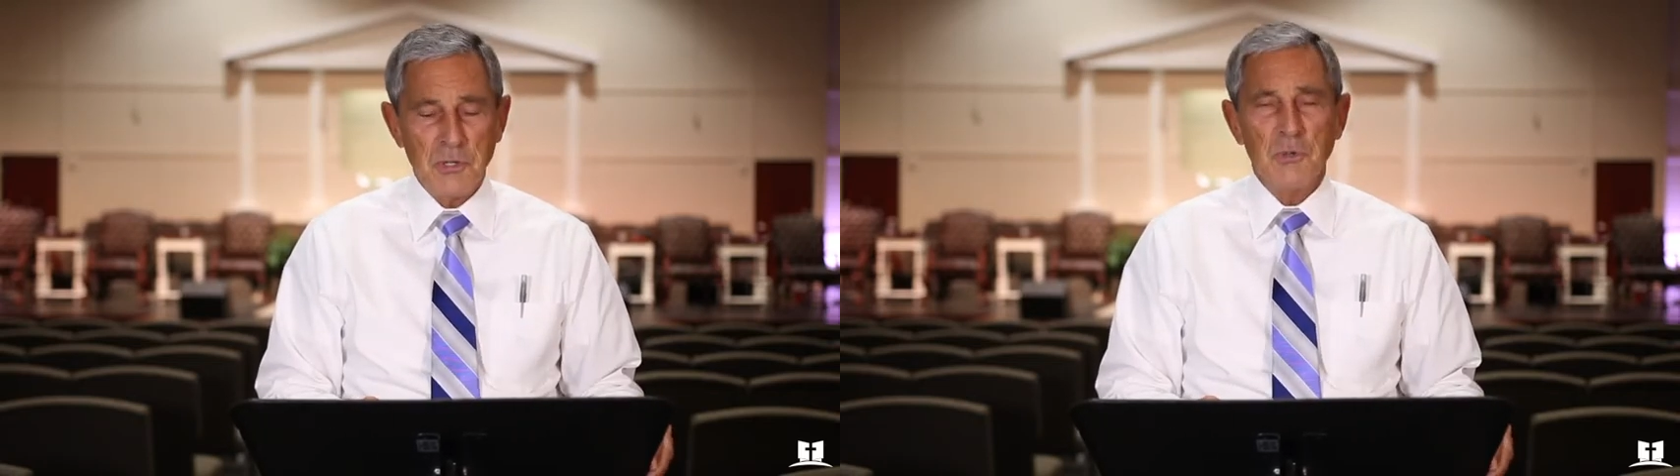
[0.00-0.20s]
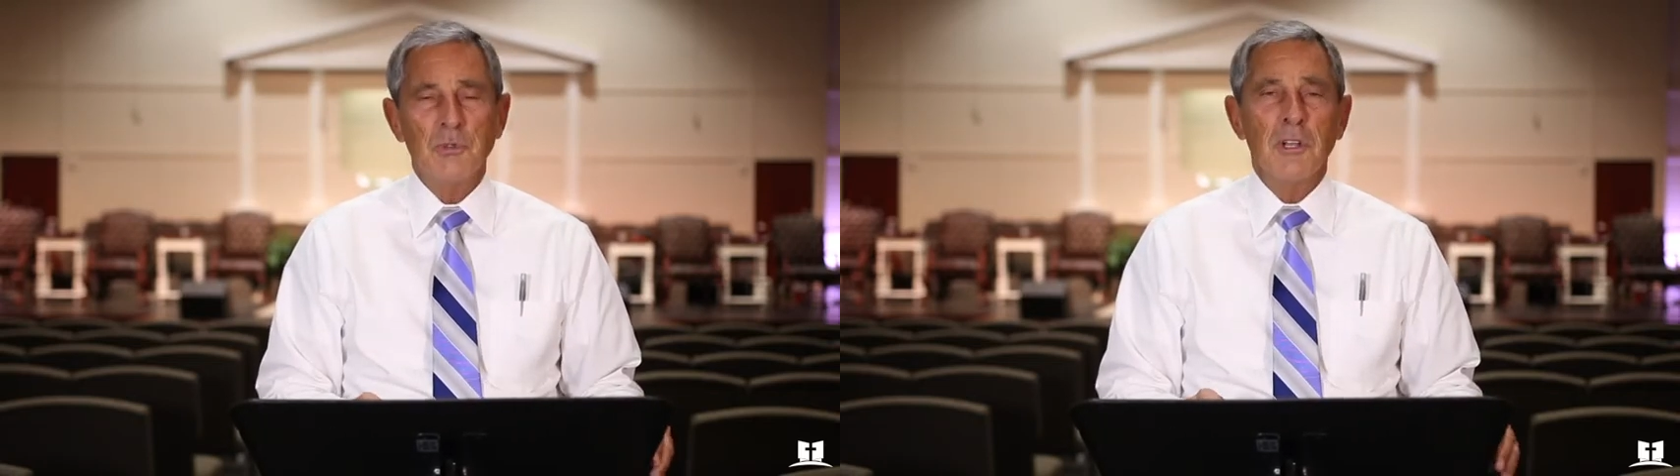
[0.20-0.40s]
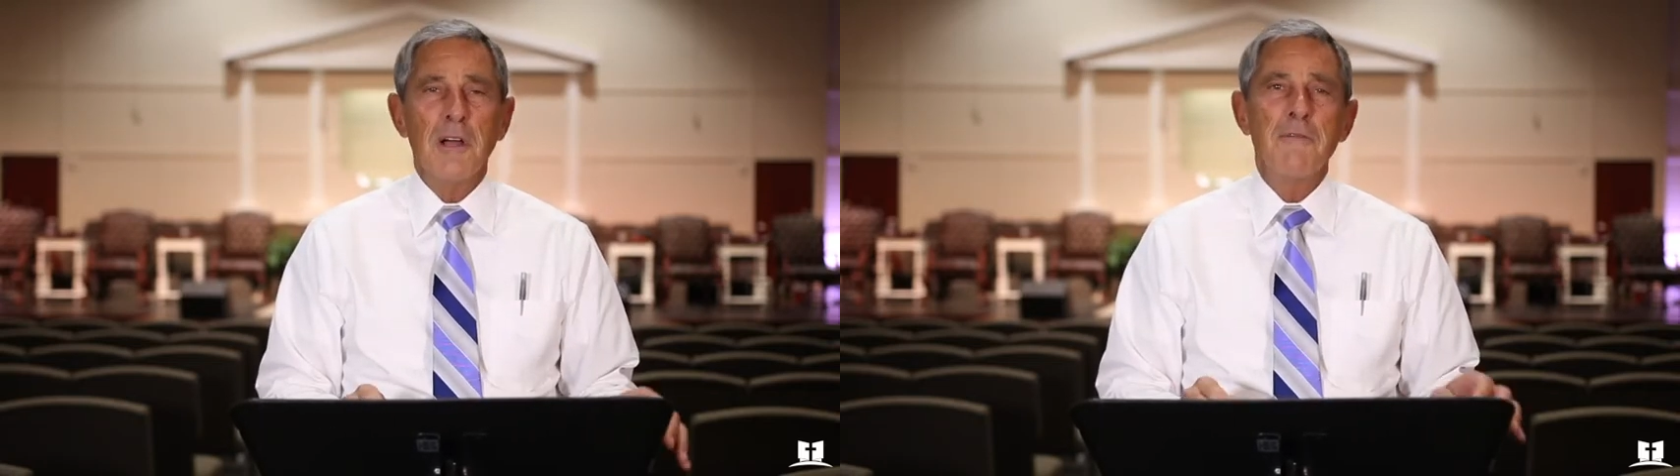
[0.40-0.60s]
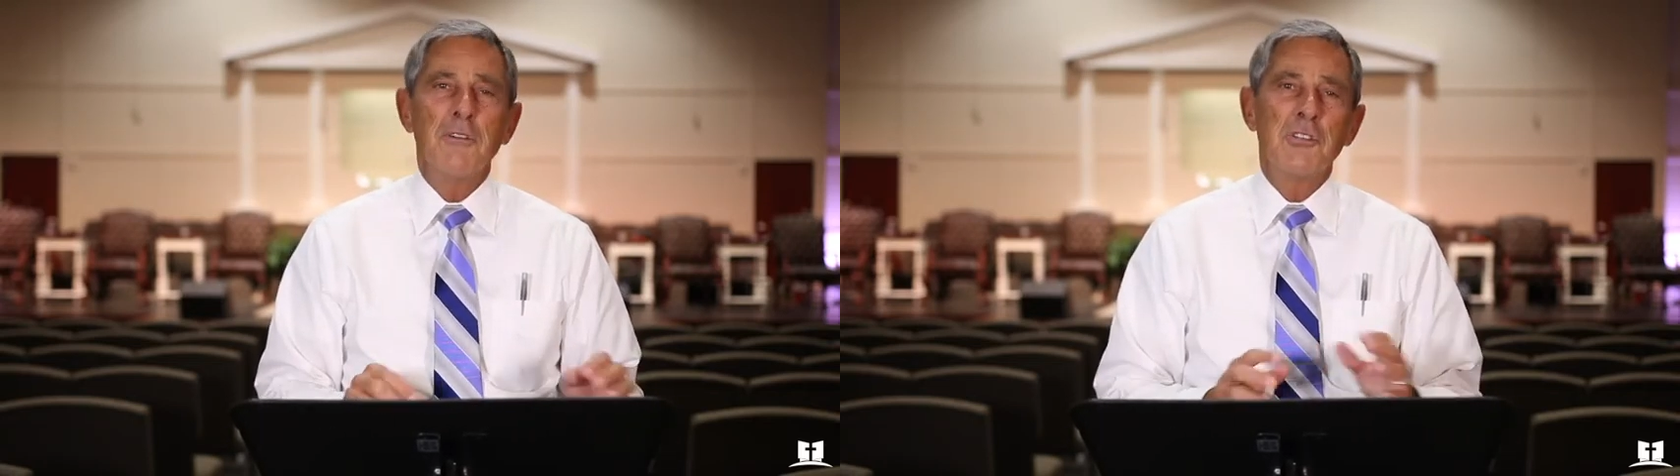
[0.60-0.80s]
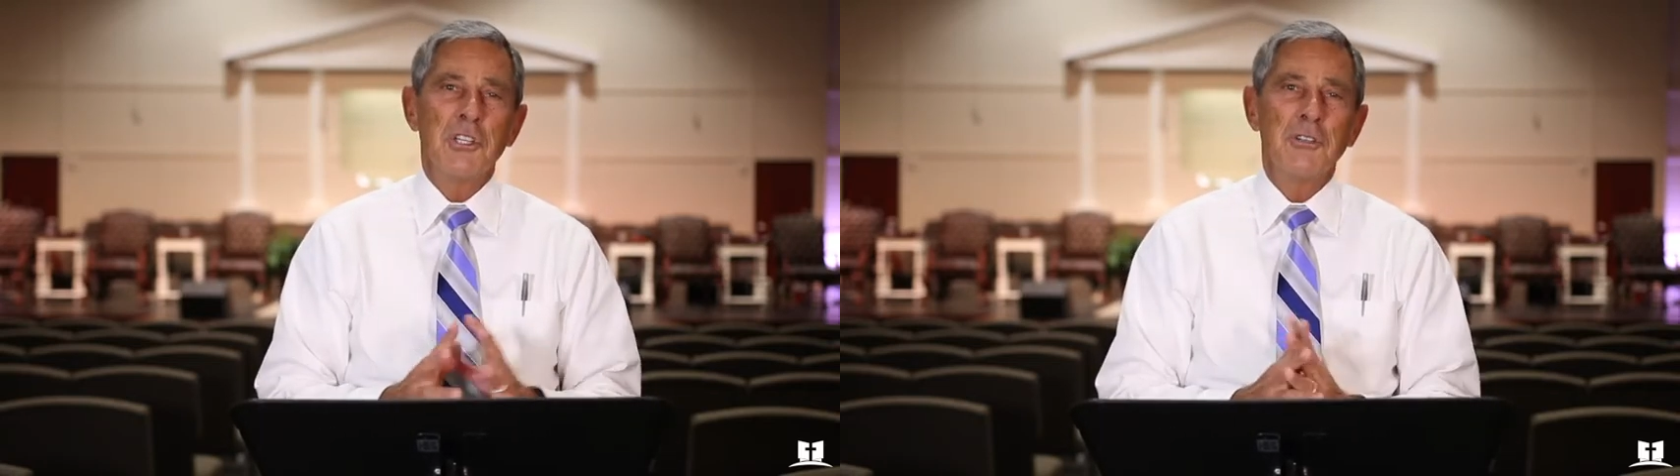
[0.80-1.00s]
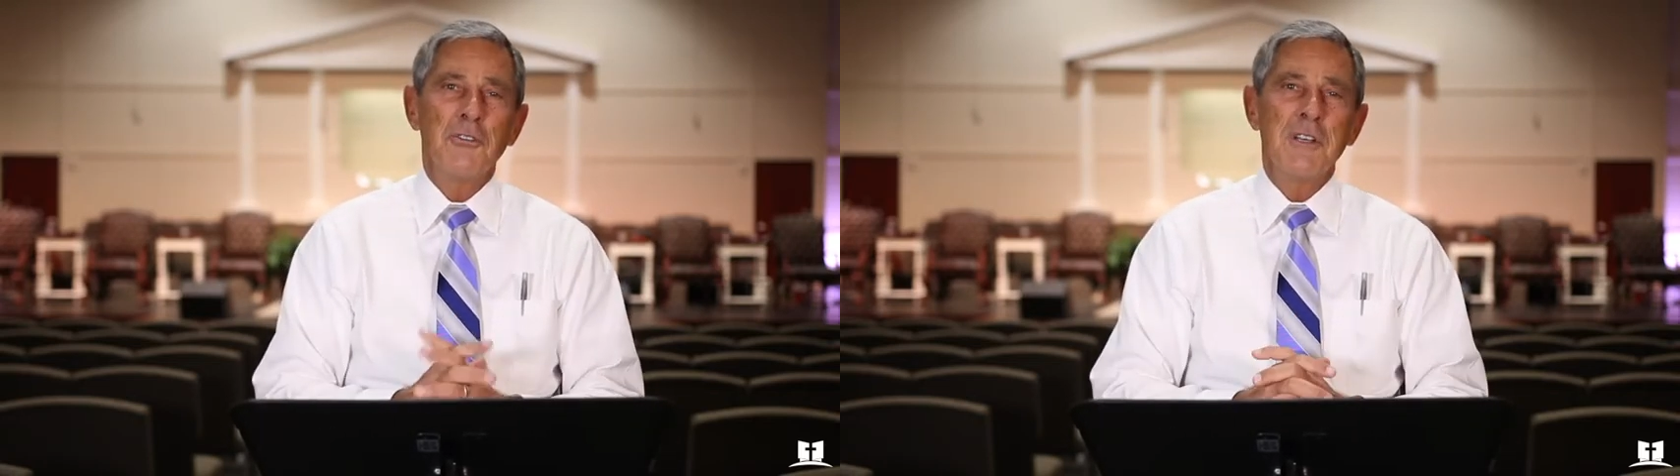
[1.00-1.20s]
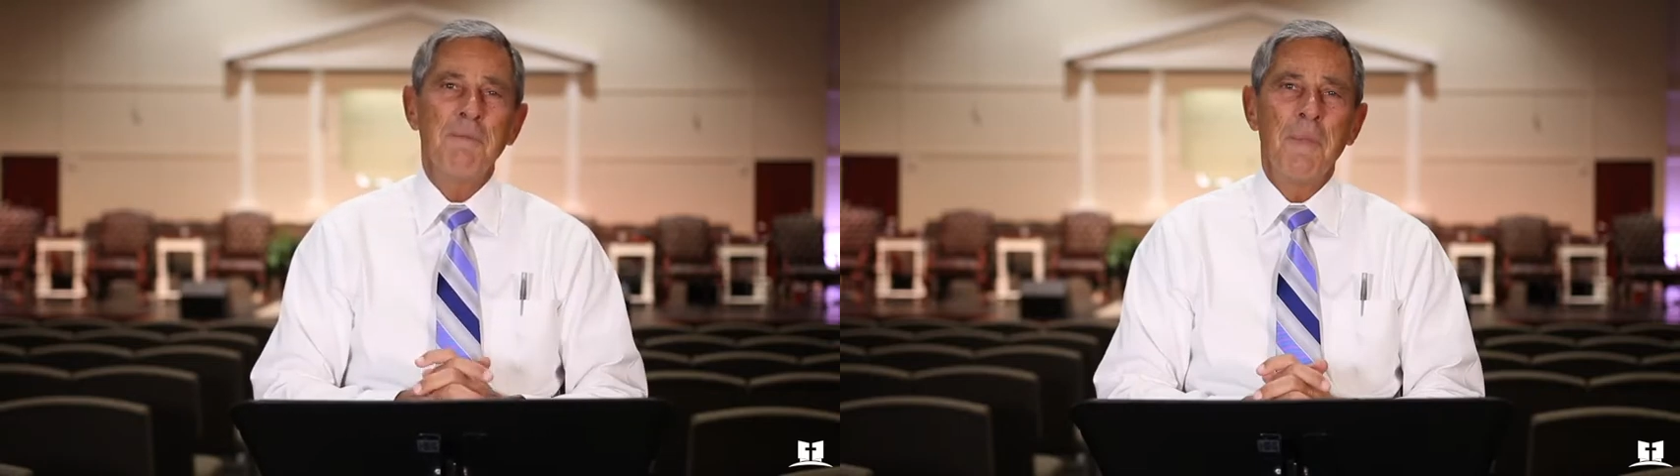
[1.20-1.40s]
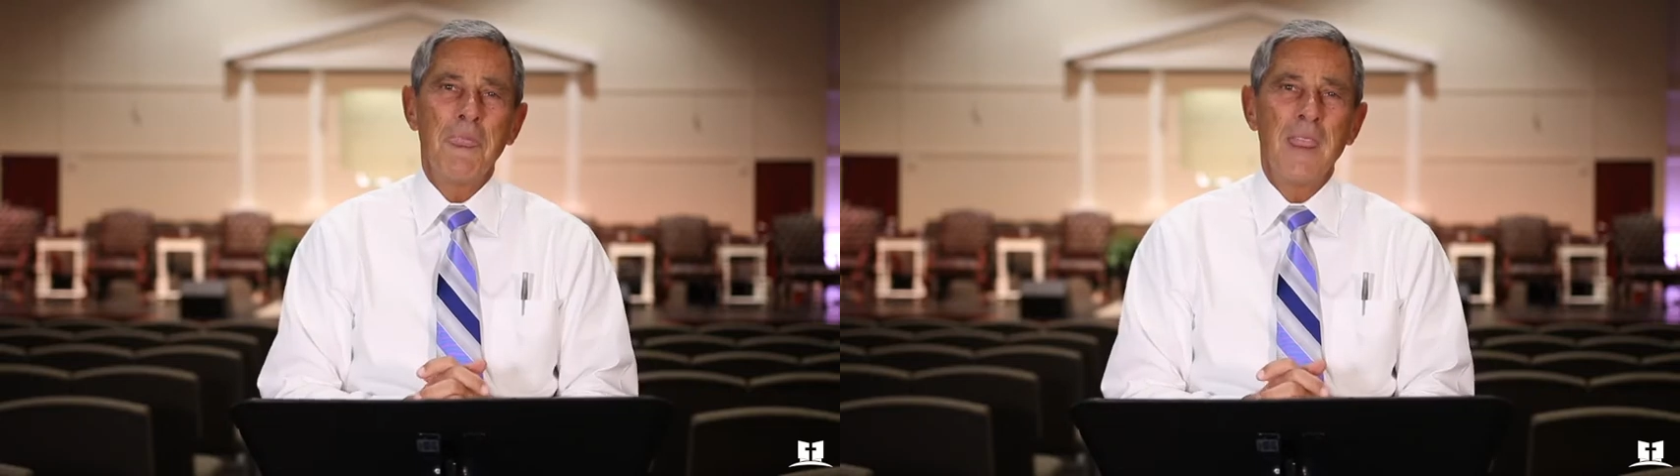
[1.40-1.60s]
who love their children